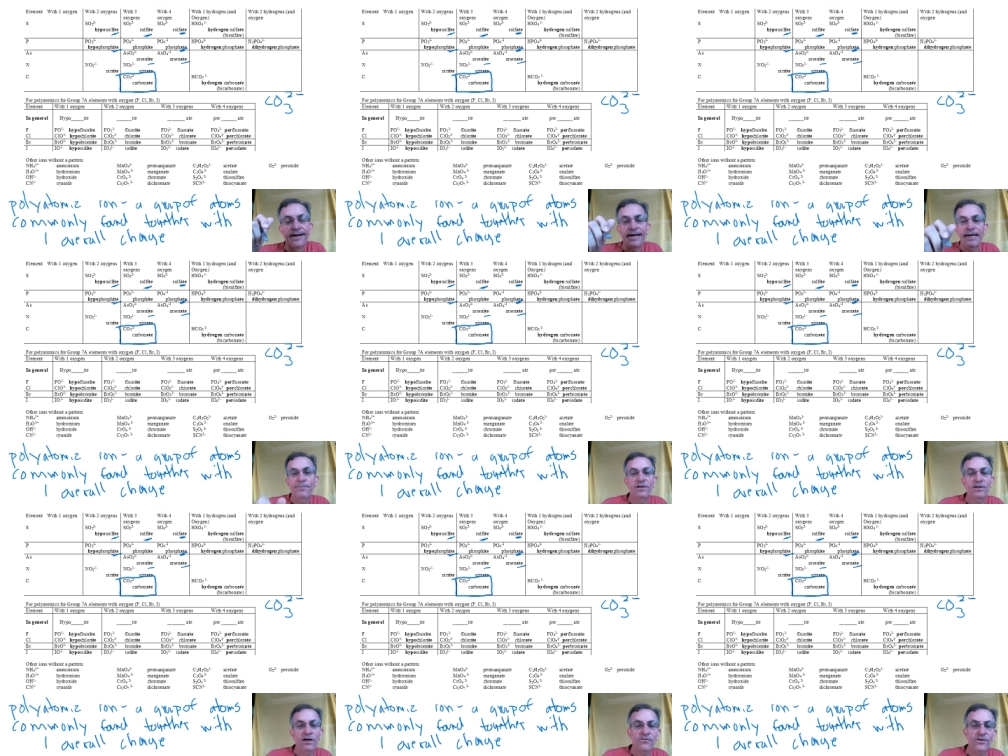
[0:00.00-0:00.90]
I put
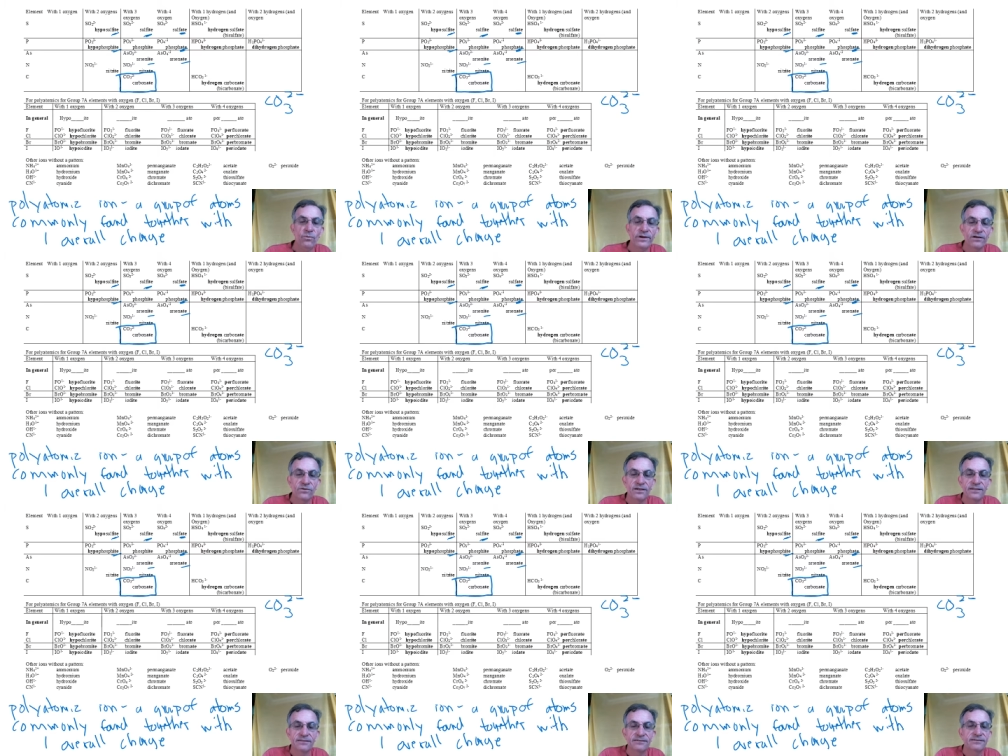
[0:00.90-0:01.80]
all the weird
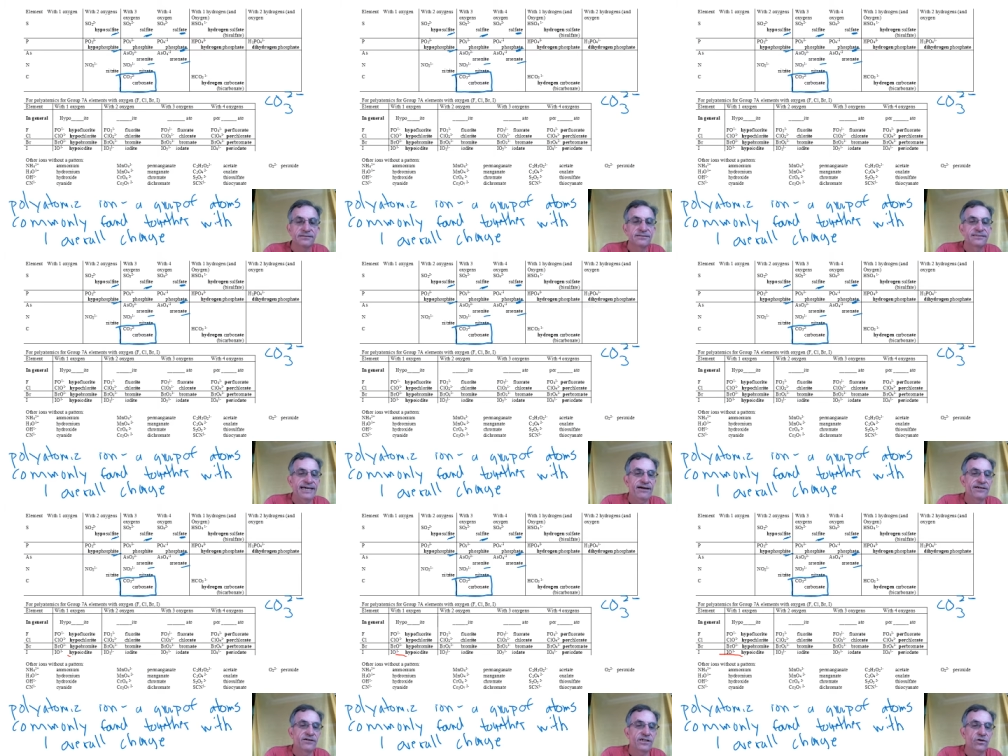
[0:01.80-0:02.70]
ones down
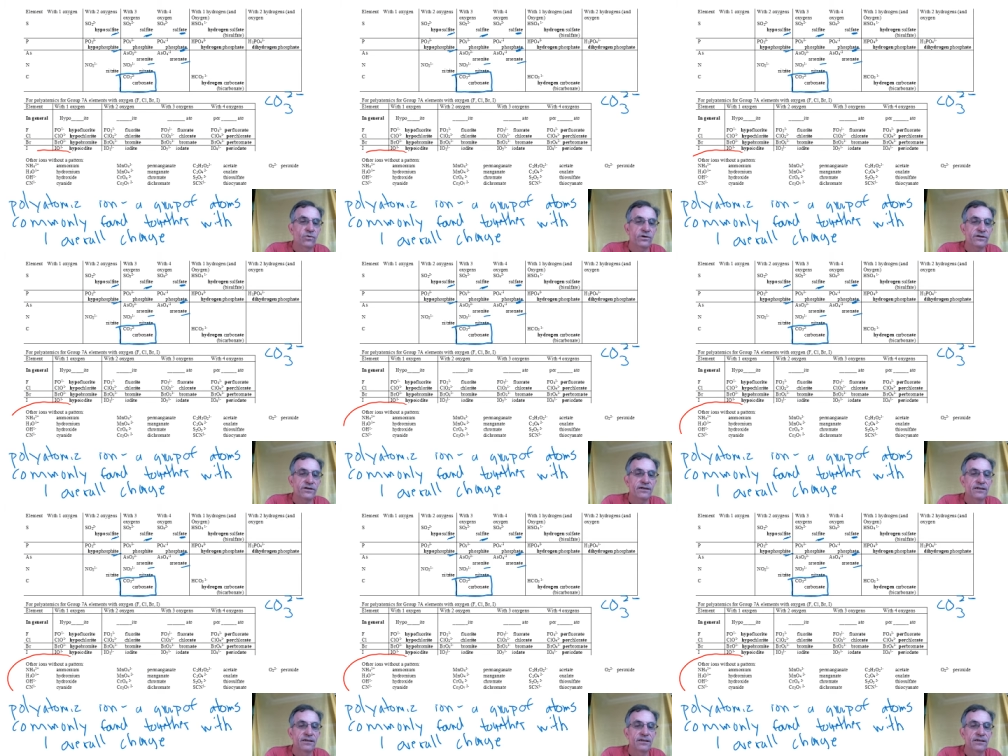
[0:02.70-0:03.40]
here in the corner.